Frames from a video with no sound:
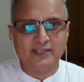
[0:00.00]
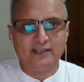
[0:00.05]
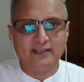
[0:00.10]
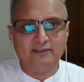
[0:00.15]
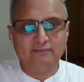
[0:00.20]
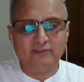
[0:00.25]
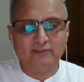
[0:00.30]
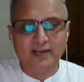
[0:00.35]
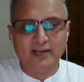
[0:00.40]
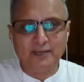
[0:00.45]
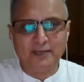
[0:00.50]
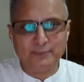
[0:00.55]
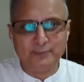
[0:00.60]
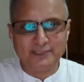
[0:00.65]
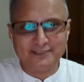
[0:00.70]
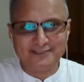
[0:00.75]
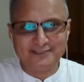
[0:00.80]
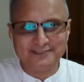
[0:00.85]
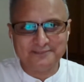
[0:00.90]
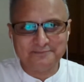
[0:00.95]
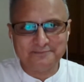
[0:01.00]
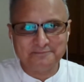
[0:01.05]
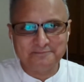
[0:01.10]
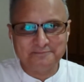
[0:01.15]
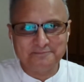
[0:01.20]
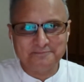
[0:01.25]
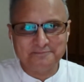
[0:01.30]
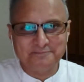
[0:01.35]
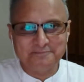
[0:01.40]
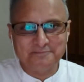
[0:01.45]
of the environment.
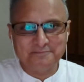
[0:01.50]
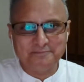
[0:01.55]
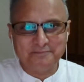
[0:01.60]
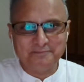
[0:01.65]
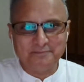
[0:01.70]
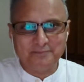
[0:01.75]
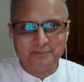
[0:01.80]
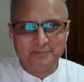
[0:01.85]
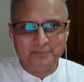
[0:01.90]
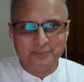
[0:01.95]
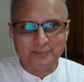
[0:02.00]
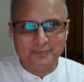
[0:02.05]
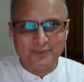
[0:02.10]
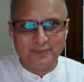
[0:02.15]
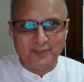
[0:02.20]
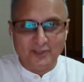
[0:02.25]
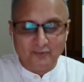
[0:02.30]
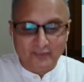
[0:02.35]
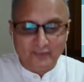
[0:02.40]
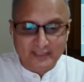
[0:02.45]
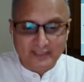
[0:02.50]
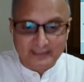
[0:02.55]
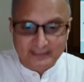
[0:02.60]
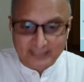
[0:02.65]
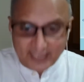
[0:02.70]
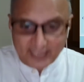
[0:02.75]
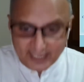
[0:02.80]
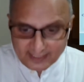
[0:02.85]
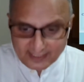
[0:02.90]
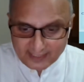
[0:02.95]
When
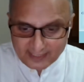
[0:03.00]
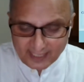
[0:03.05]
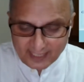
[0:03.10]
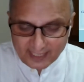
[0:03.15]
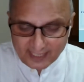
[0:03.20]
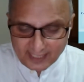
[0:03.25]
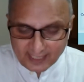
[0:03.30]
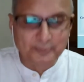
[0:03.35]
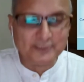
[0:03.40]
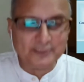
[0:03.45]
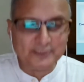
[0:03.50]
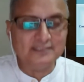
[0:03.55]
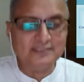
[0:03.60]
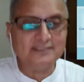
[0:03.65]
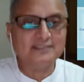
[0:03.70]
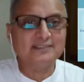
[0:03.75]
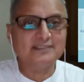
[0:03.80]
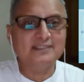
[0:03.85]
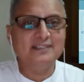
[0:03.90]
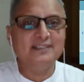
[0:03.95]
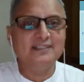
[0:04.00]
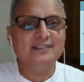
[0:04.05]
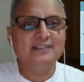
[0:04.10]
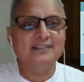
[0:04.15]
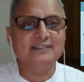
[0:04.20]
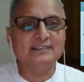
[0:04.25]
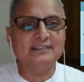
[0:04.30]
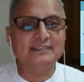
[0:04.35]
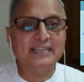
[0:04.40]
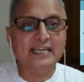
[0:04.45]
that happens,